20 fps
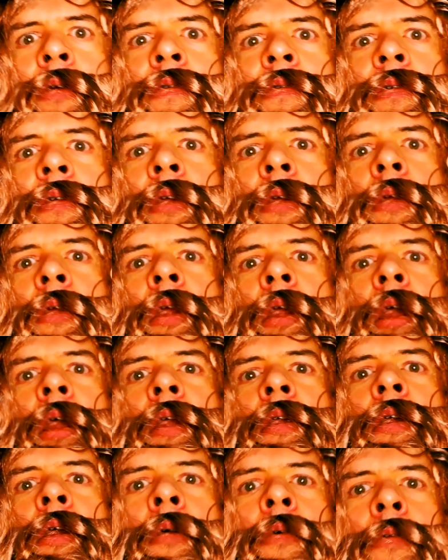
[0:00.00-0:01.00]
If she
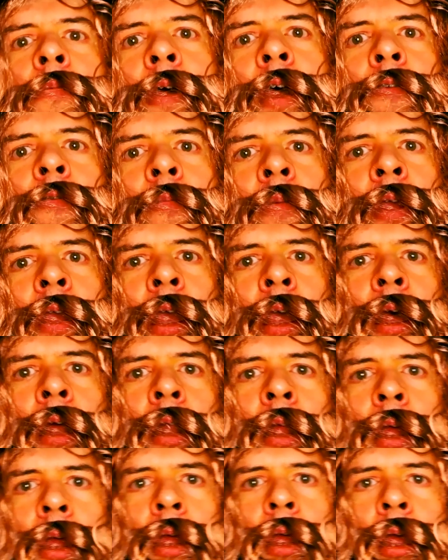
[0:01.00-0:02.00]
comes back to me again,